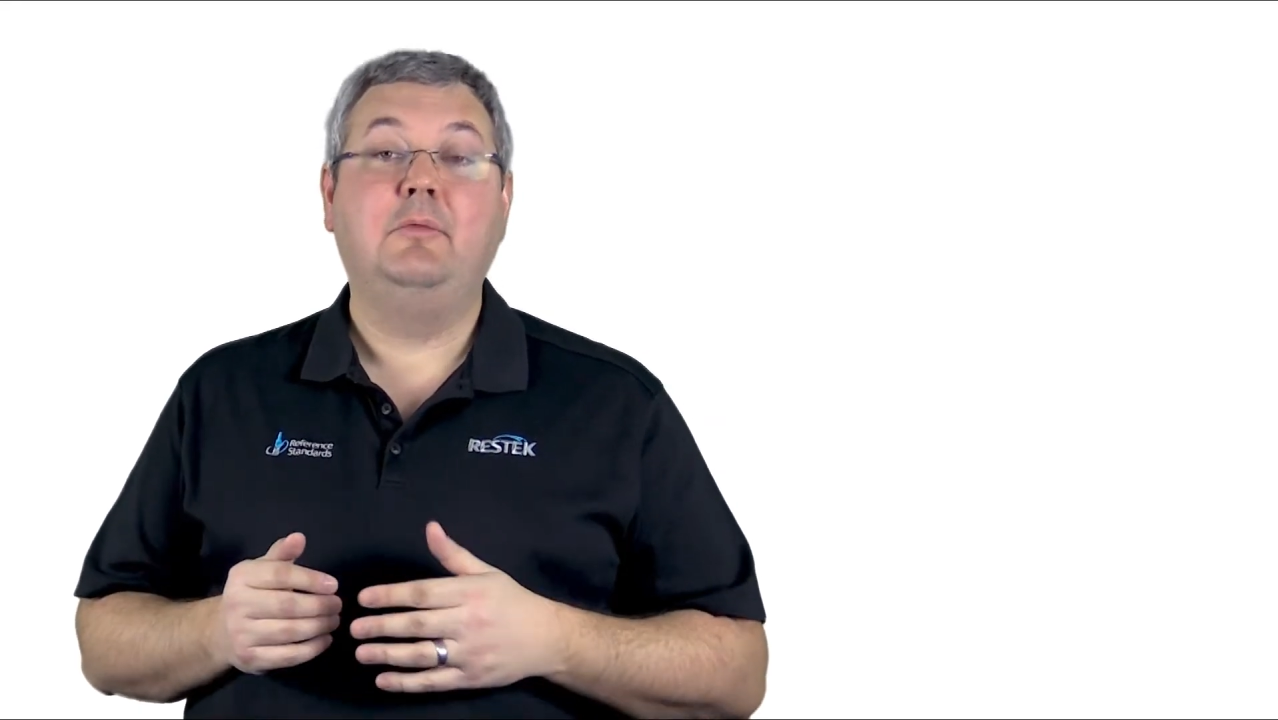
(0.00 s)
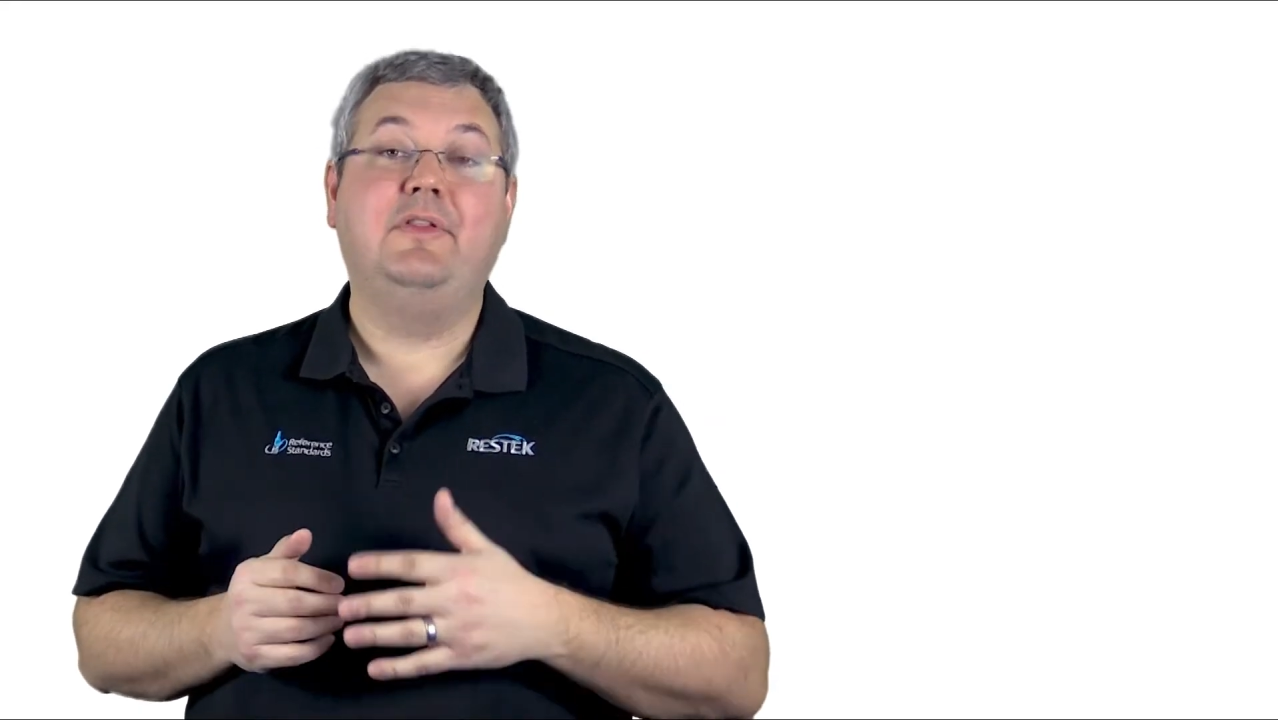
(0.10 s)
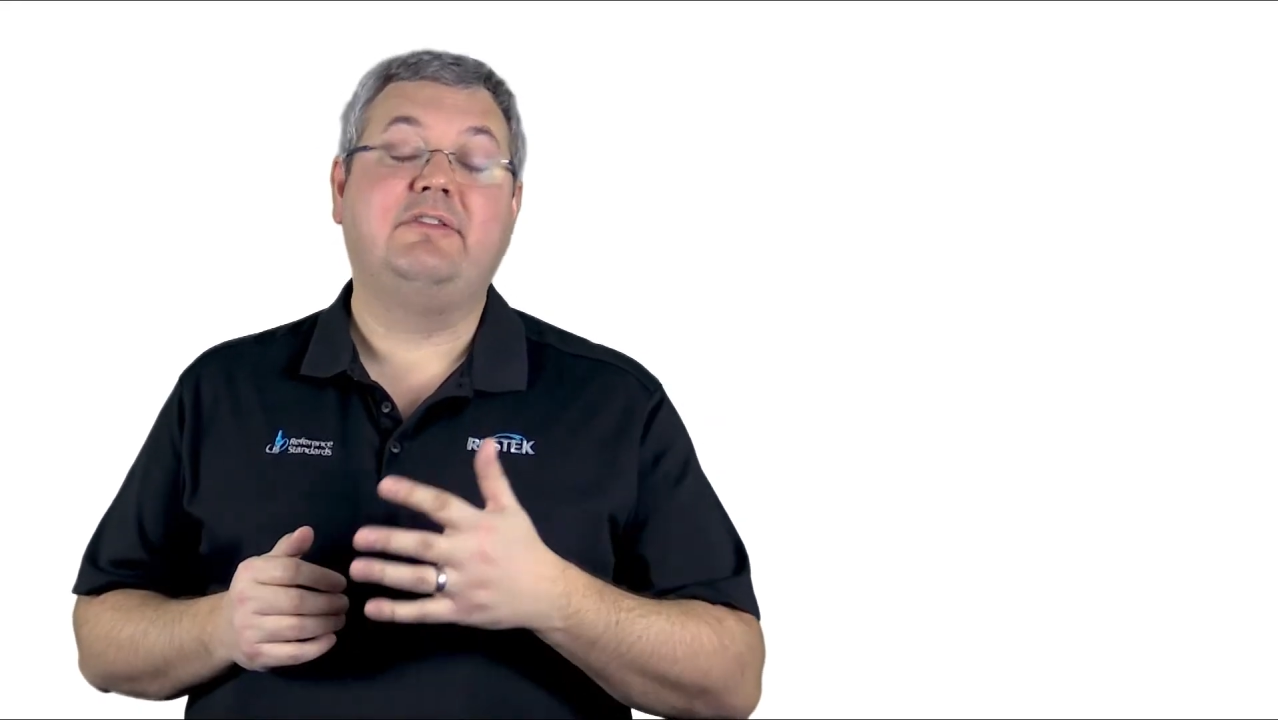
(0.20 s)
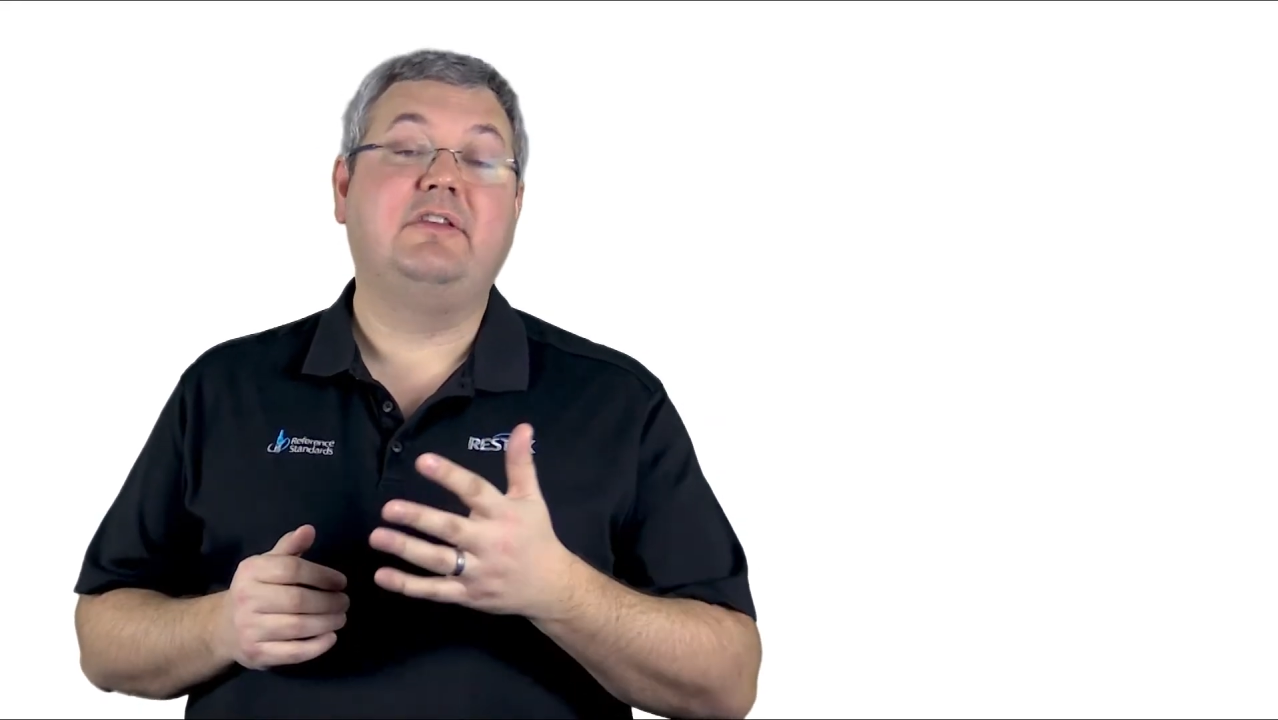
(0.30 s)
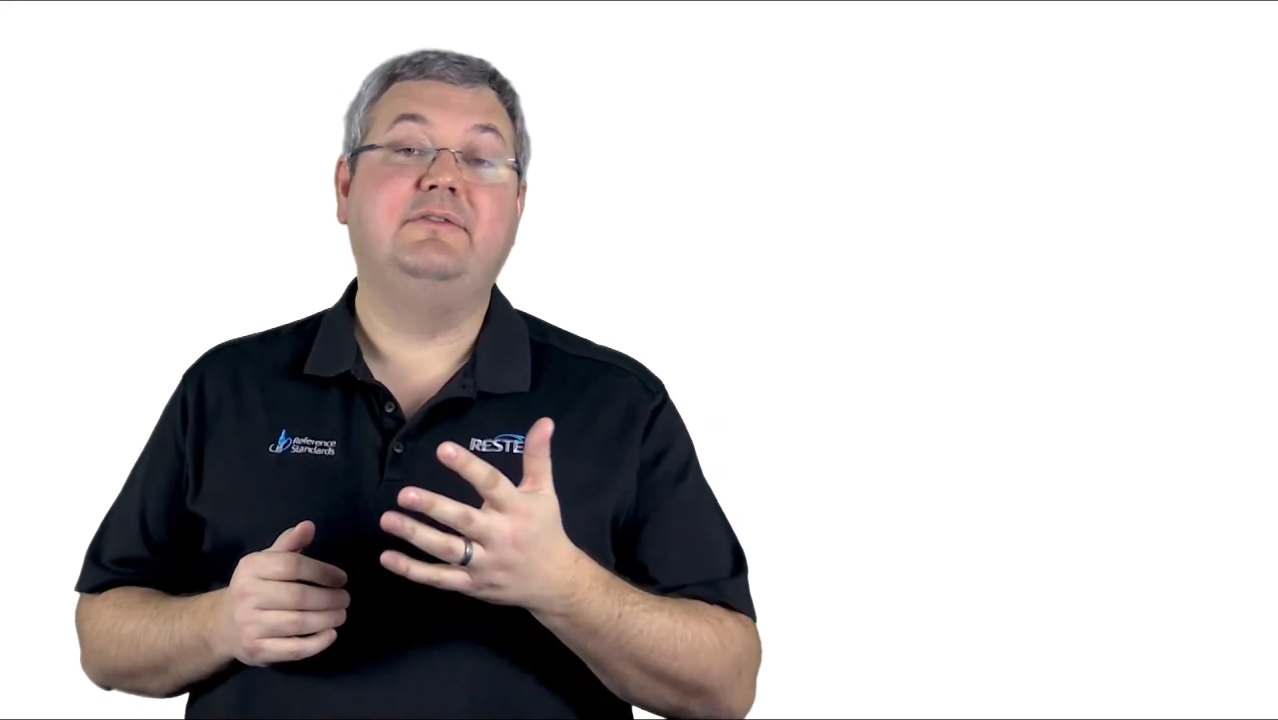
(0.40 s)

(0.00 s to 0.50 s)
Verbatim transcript: well, that's a